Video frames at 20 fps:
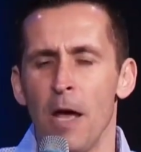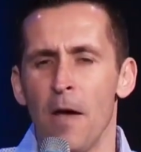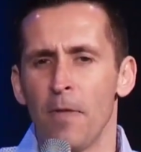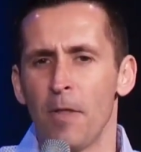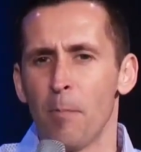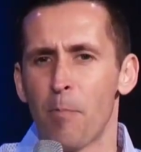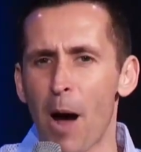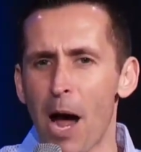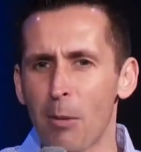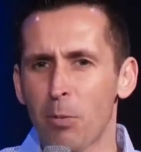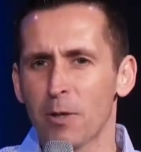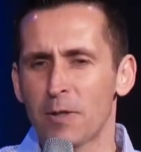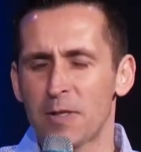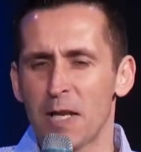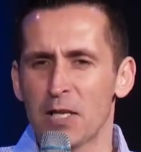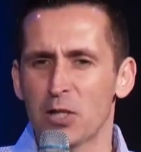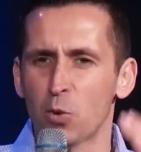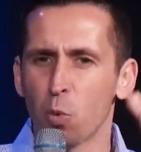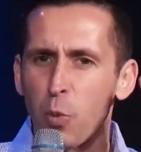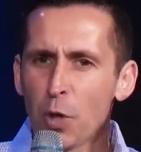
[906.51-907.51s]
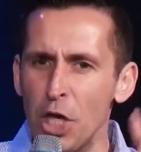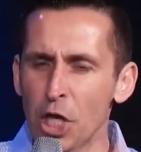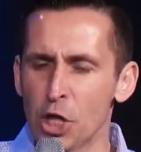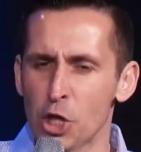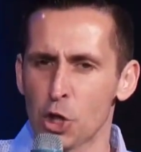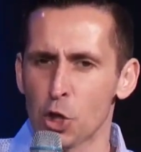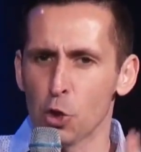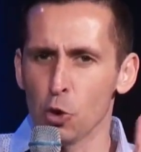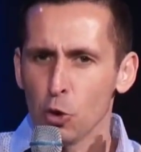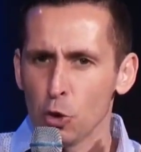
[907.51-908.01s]
The Bible says we
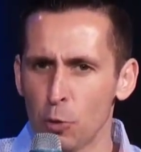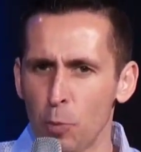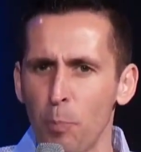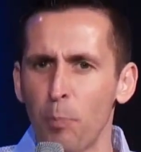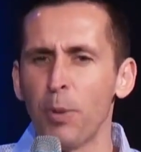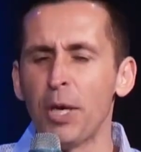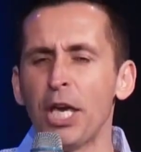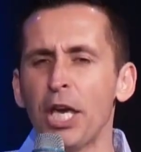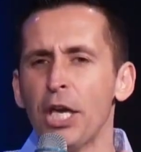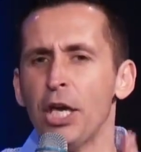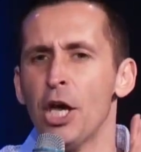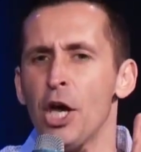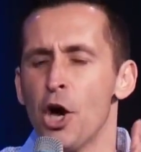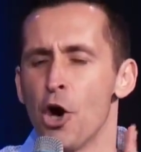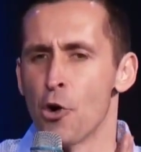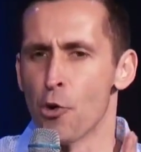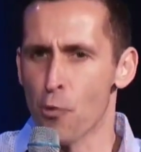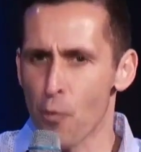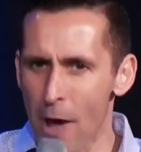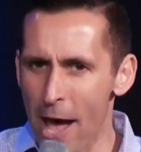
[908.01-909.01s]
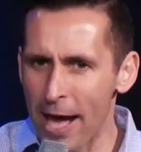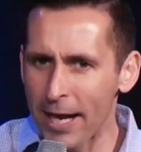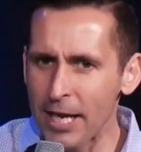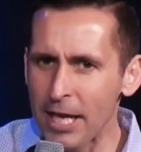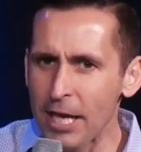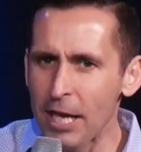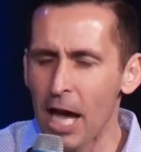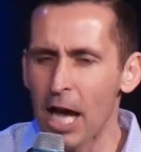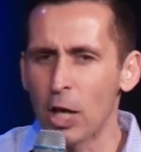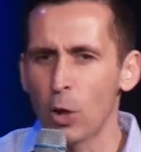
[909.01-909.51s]
should be
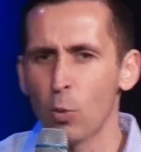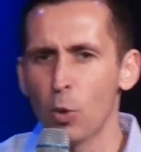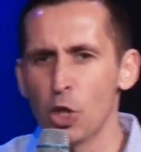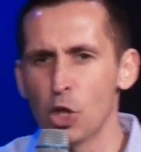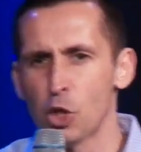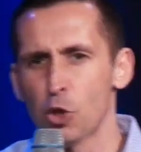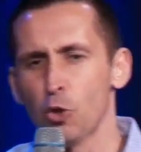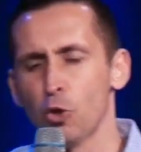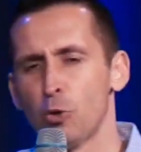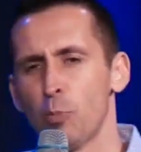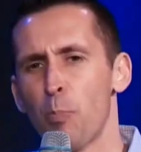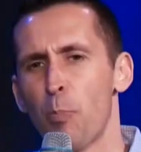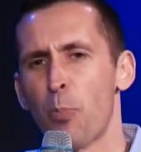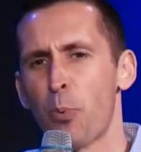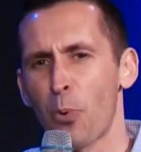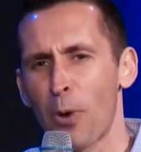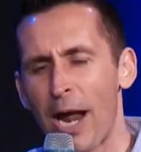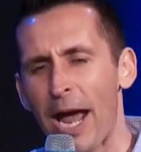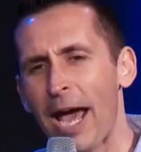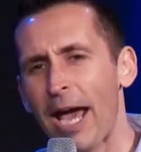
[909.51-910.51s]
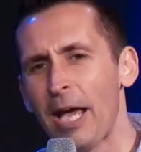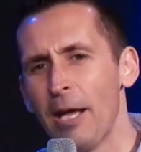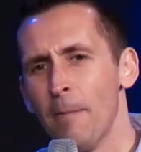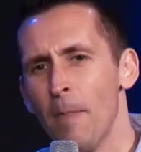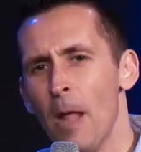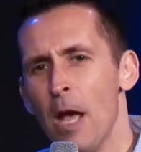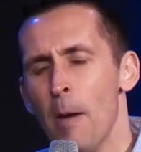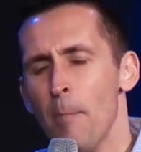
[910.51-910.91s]
ready and we should pray